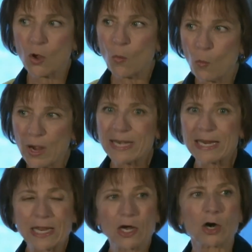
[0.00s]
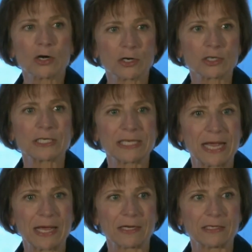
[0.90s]
One ER nurse
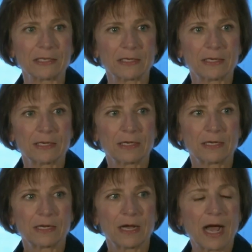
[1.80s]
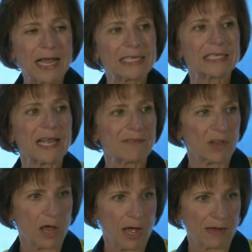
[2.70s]
said, I save
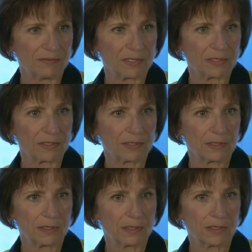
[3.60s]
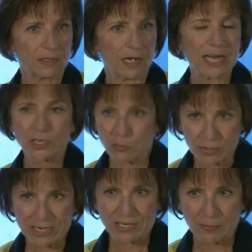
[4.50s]
lives. I don't
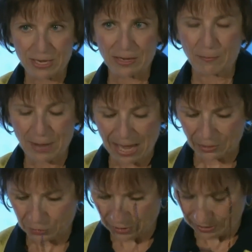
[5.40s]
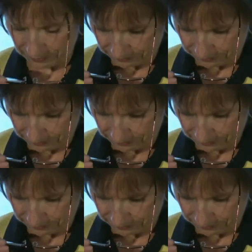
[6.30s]
need to be compassionate.